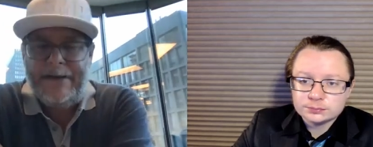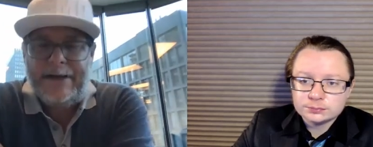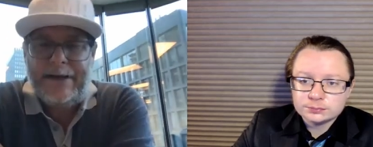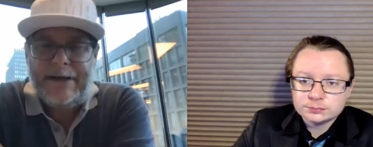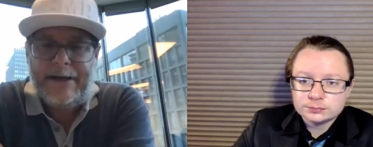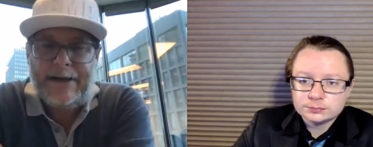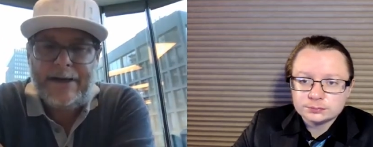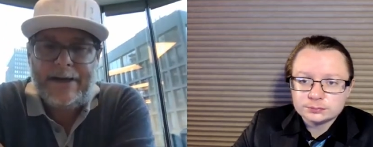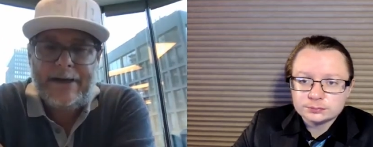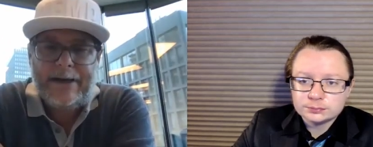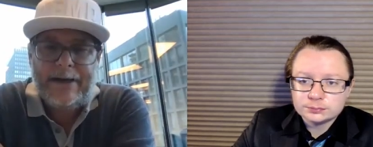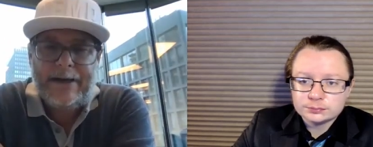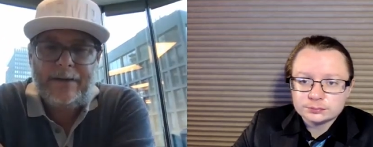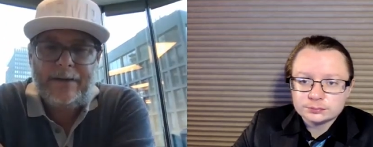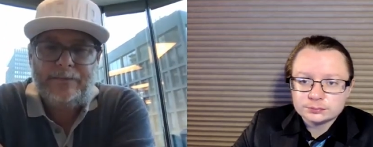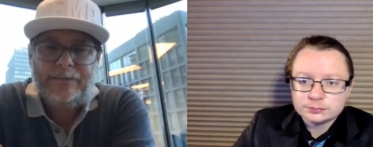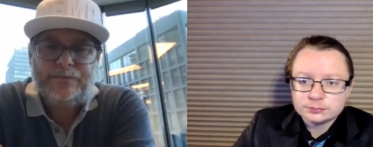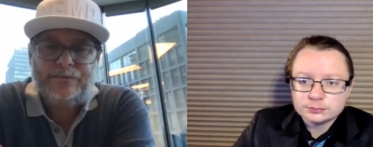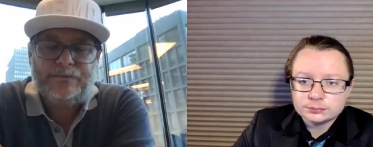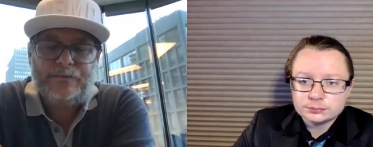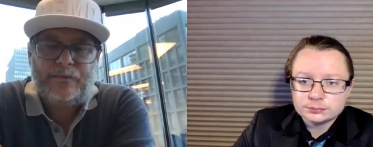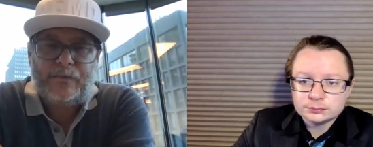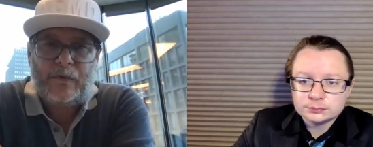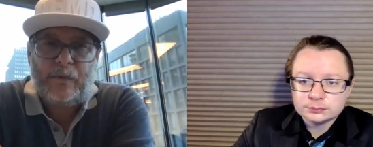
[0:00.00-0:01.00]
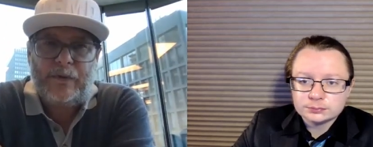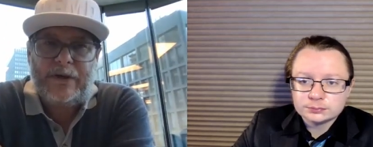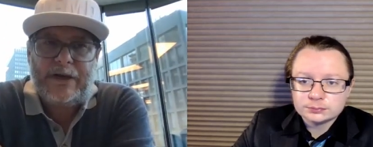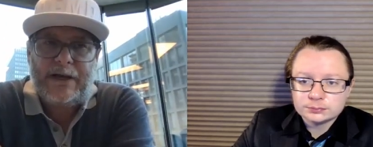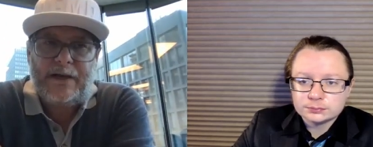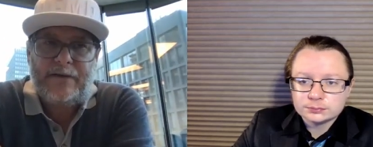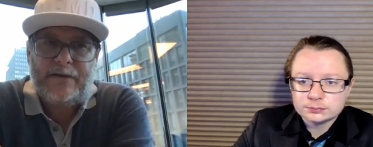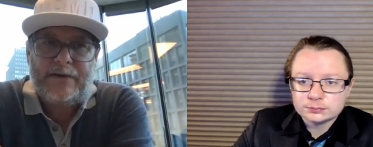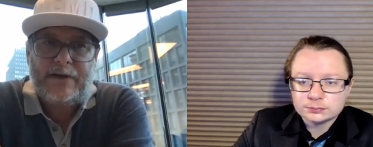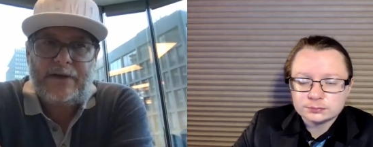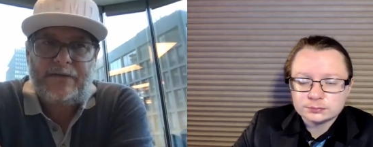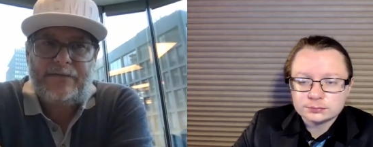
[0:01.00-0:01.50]
Speaker 1: Um, we
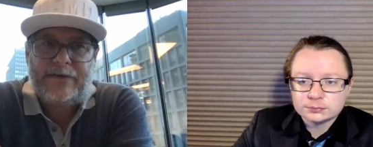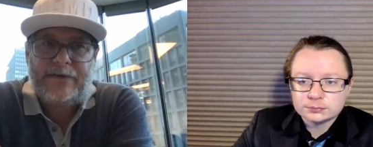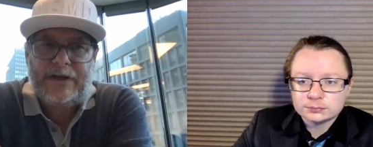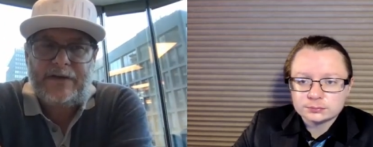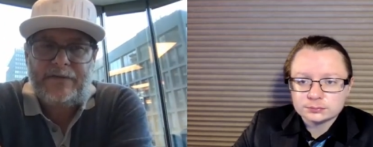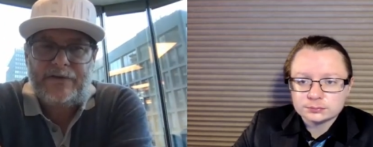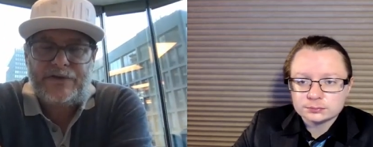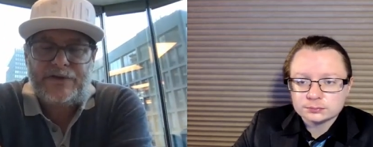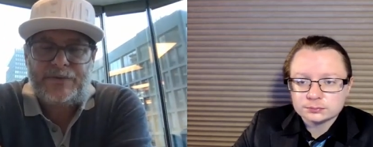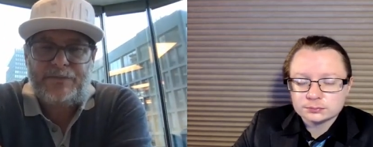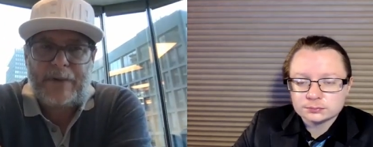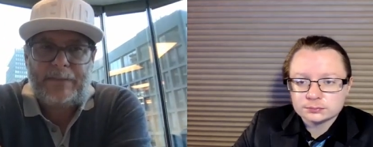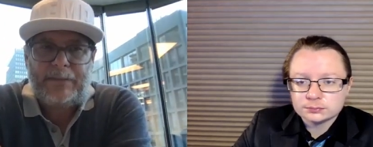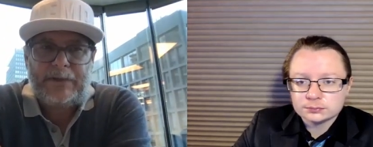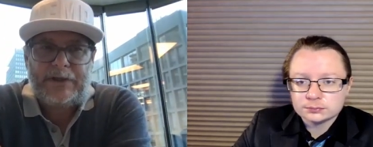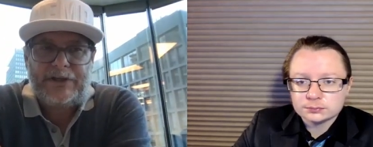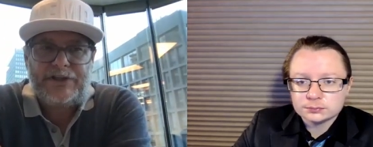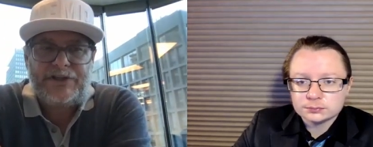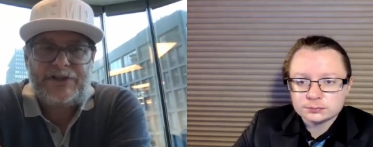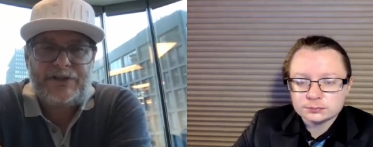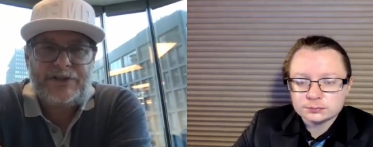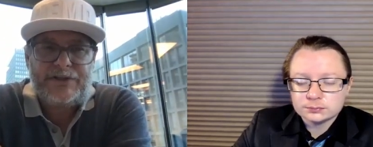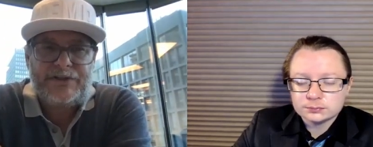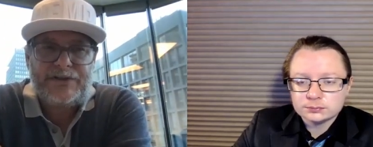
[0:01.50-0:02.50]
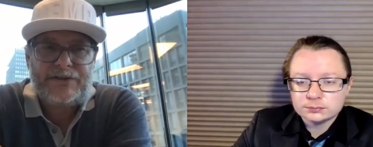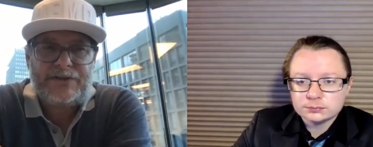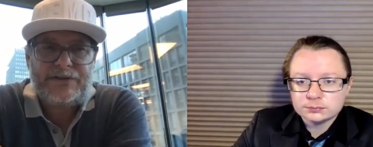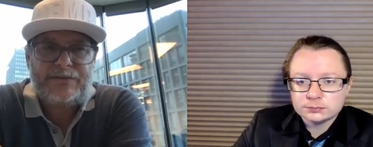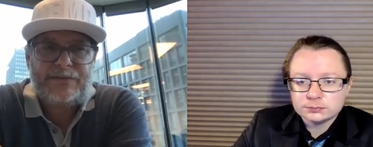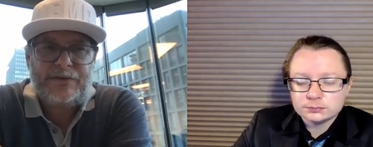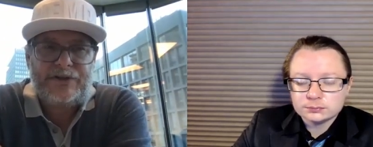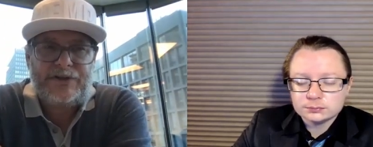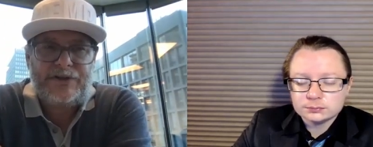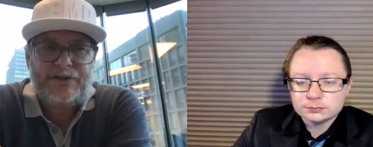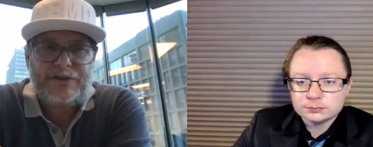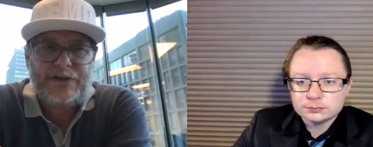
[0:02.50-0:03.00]
have uh, flavors Bubblicious,
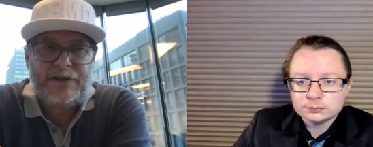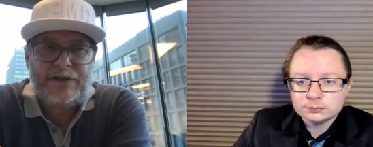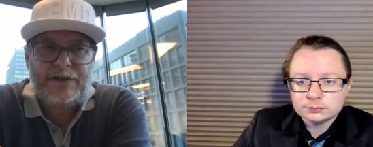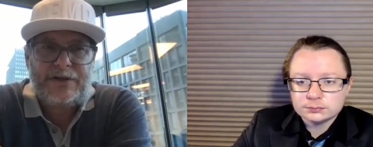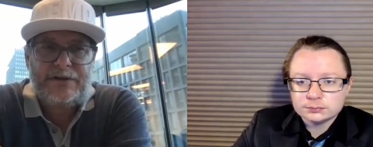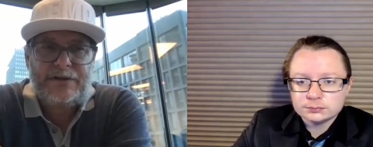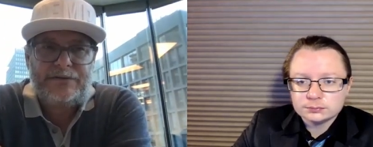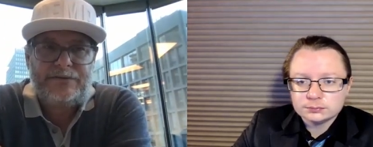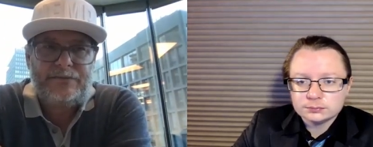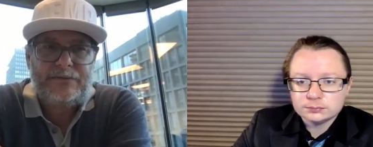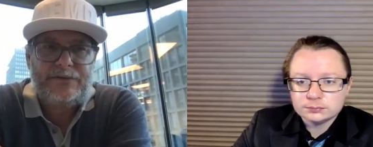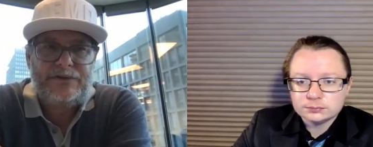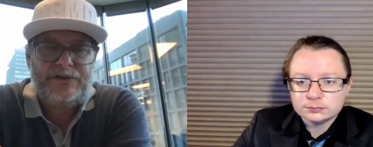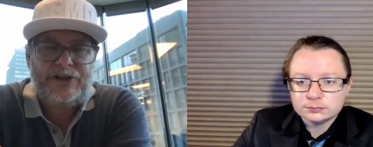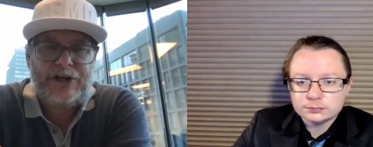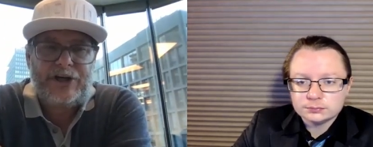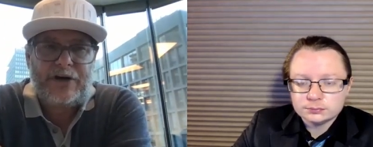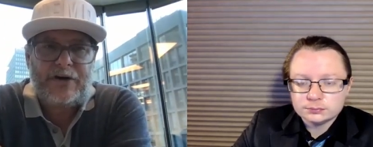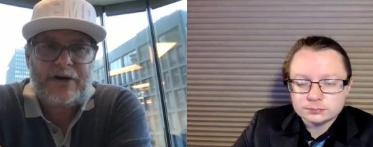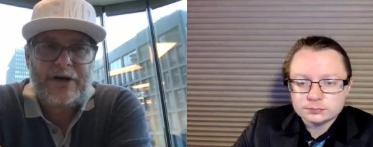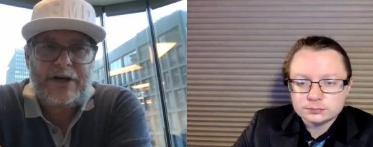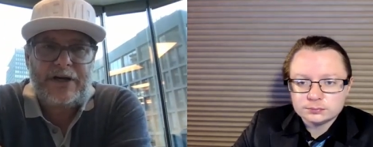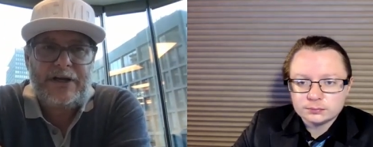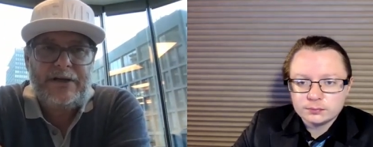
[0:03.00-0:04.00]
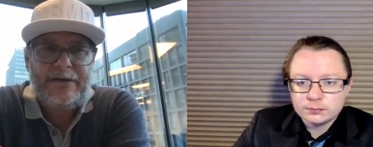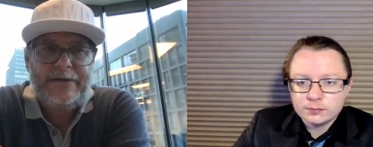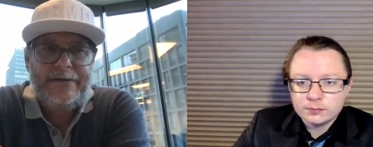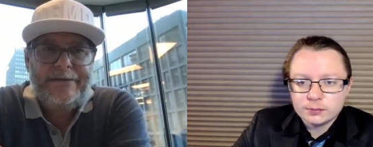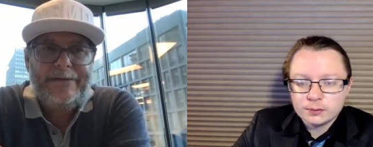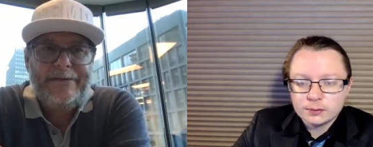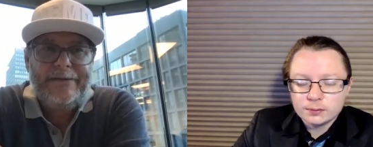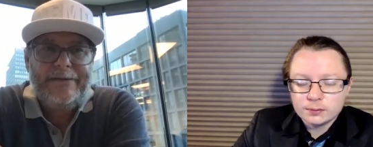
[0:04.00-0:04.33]
which is a cherry